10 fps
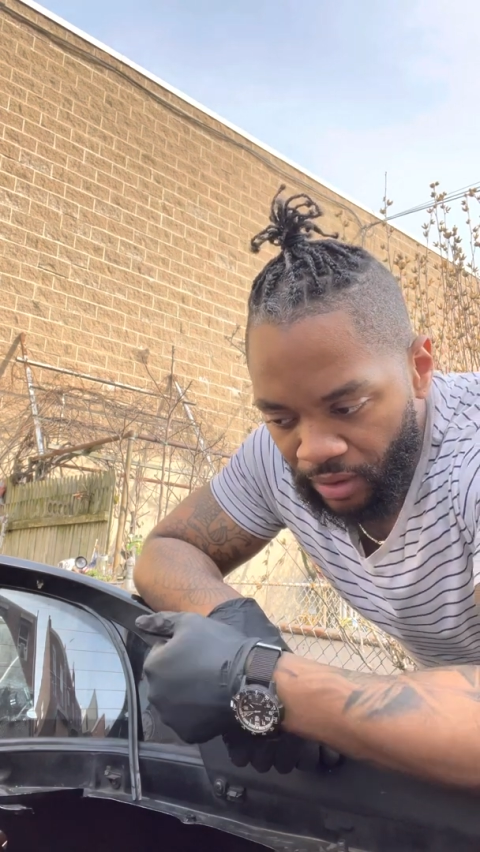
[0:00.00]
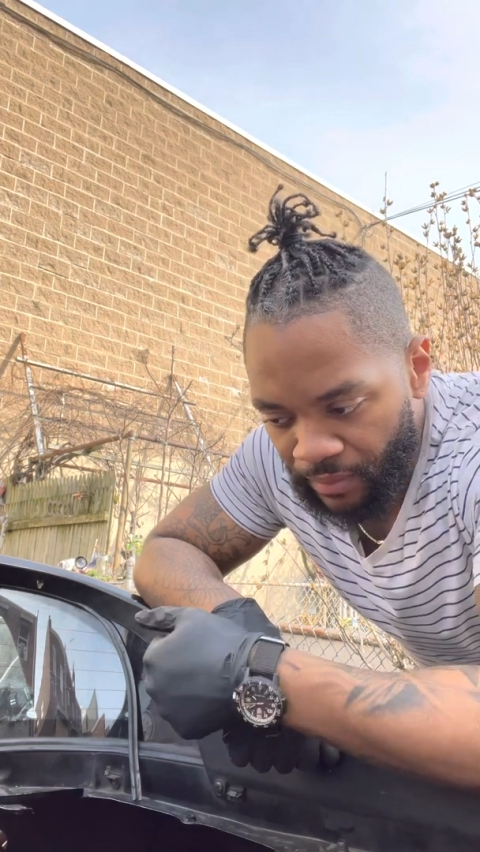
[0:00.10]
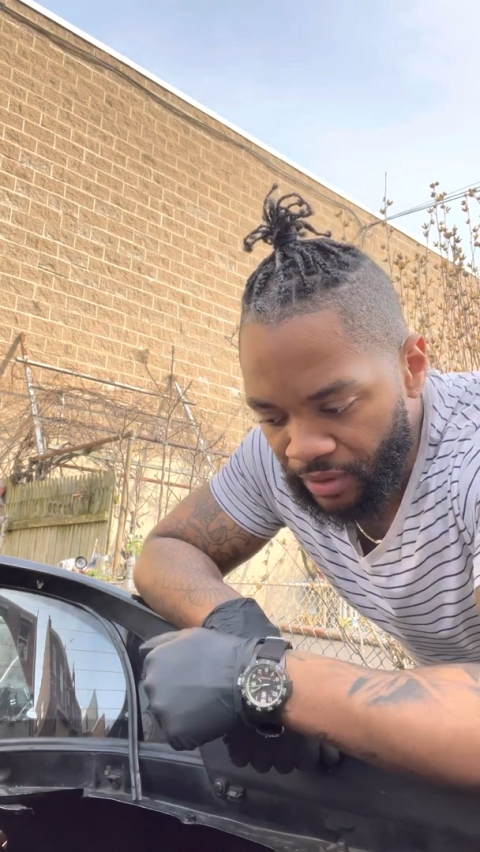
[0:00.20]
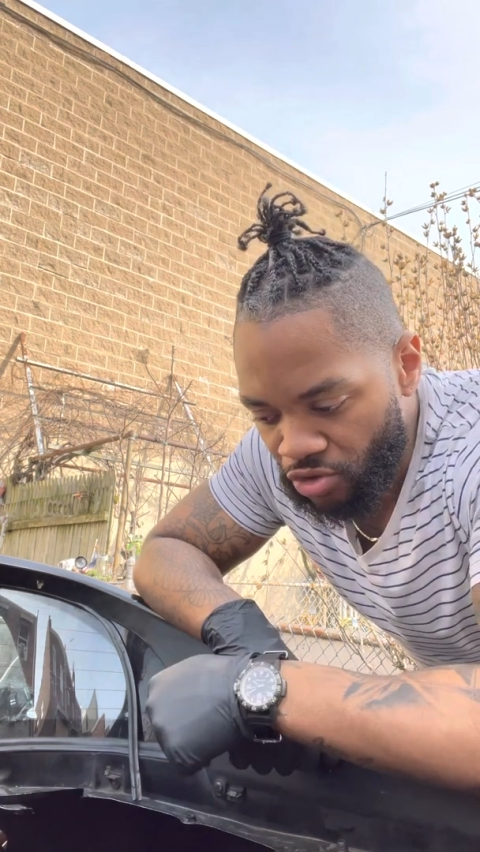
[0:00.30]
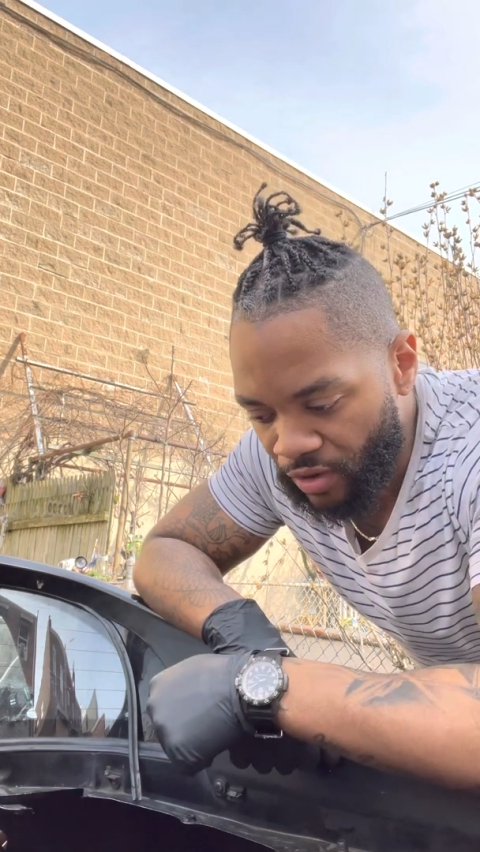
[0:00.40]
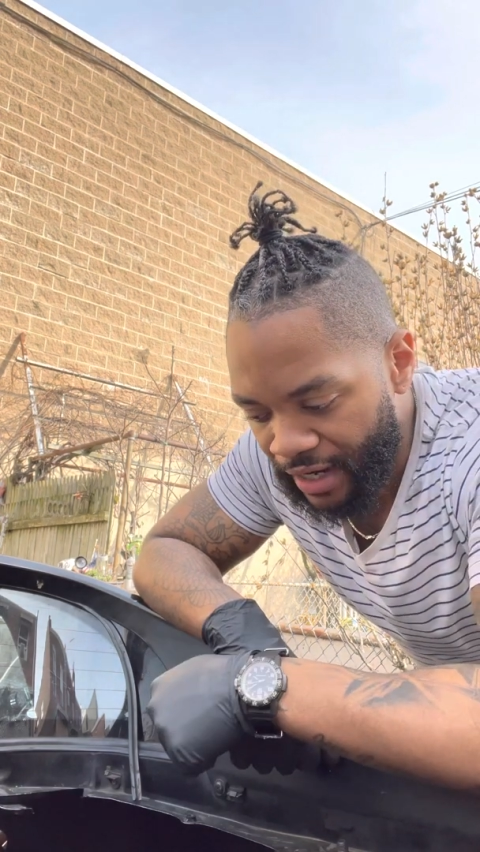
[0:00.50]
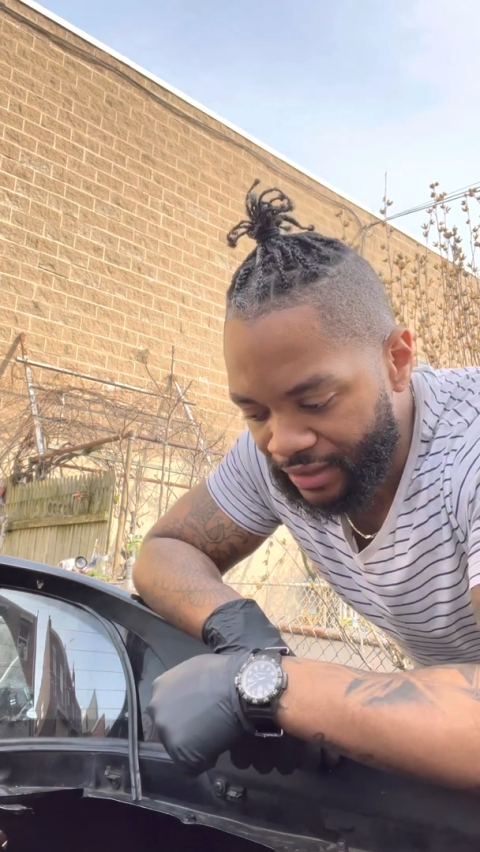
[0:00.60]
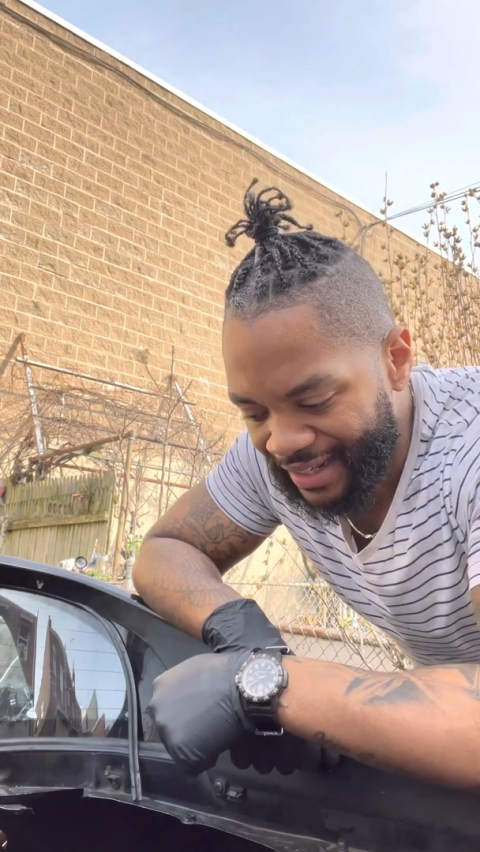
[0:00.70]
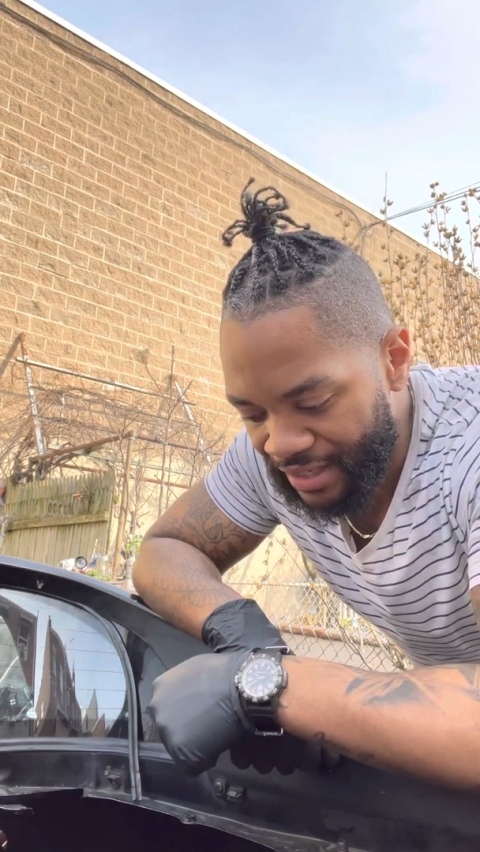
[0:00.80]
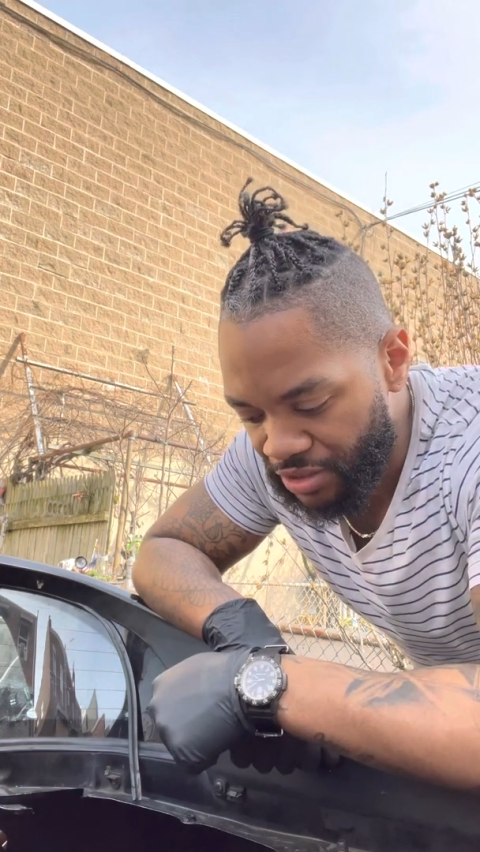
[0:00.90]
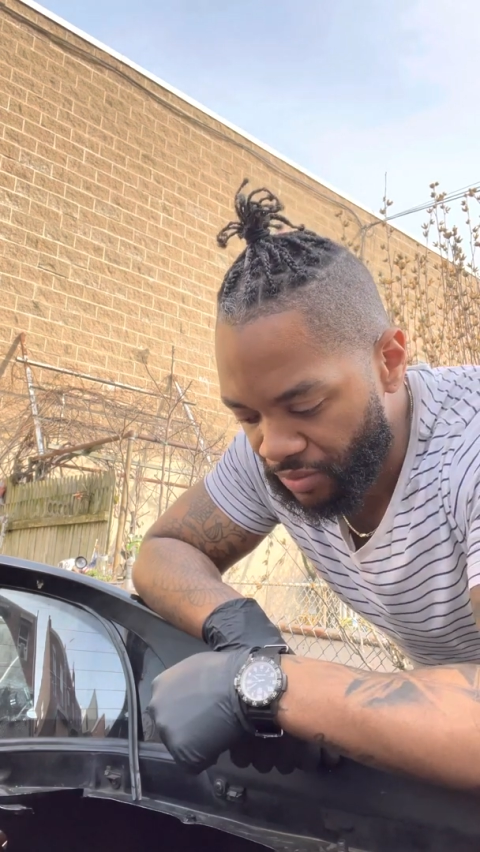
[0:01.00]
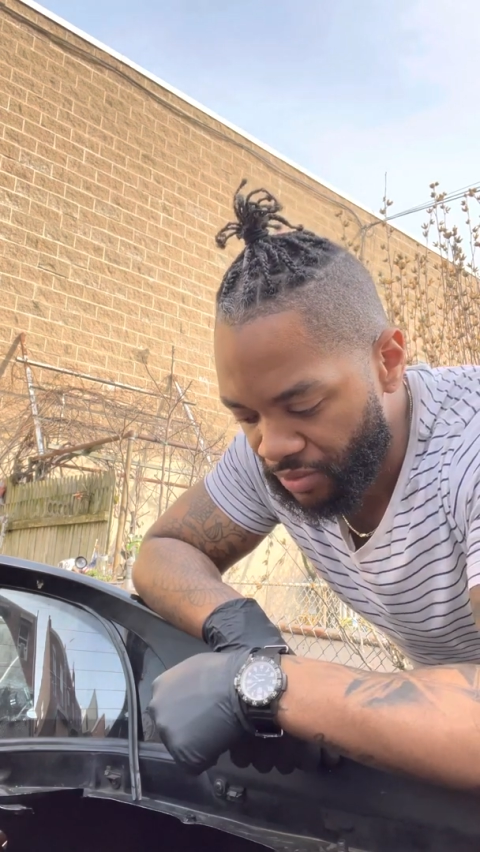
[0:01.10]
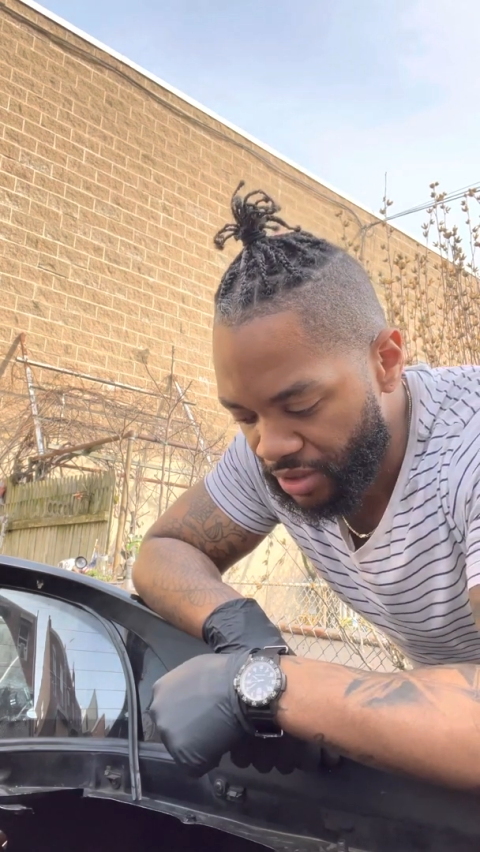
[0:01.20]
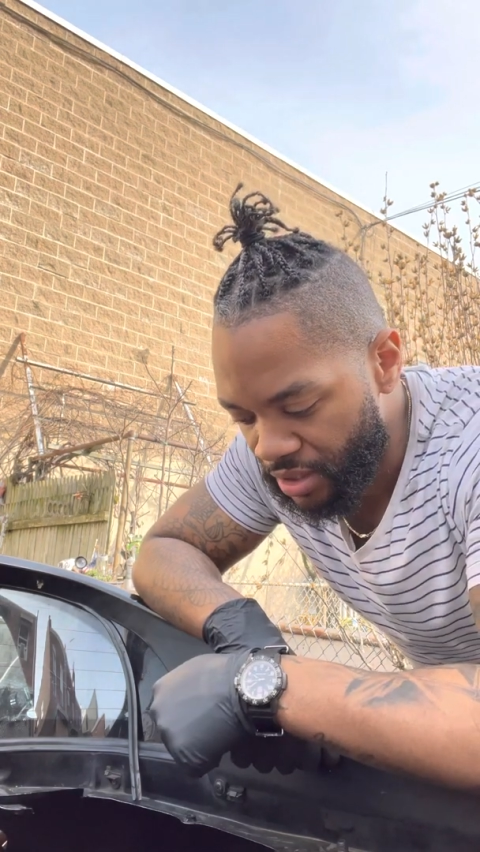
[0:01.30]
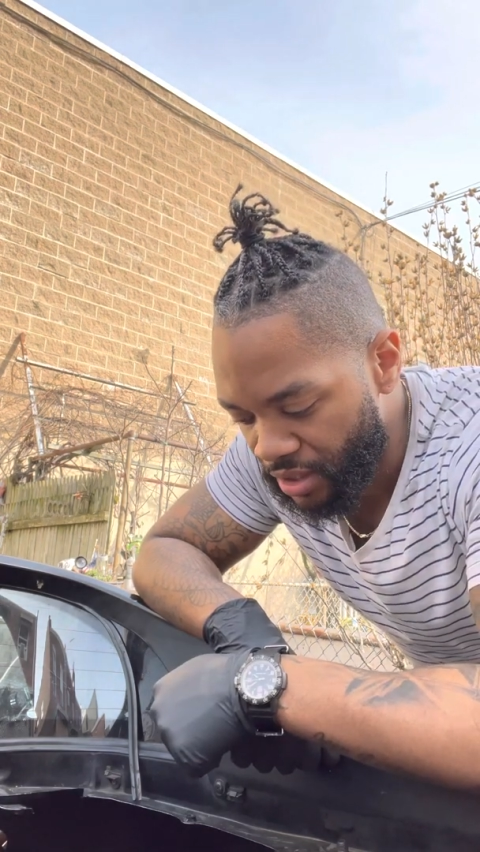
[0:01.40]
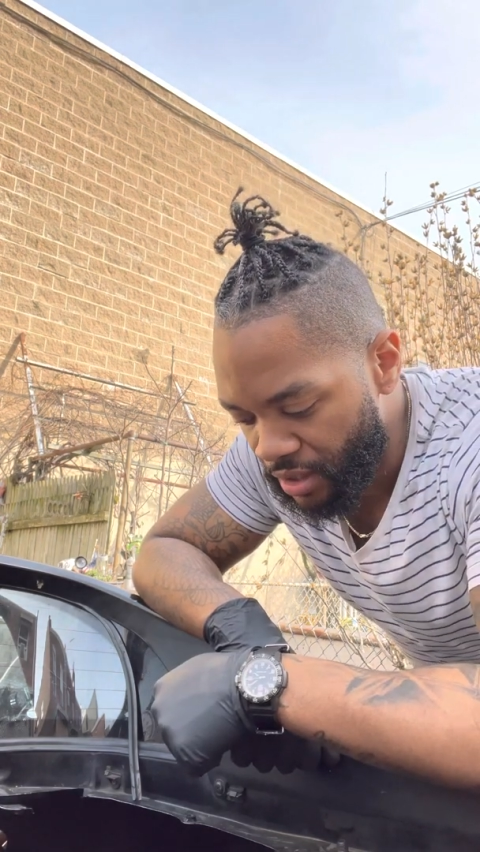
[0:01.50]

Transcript: wanted me to try out, the S3s.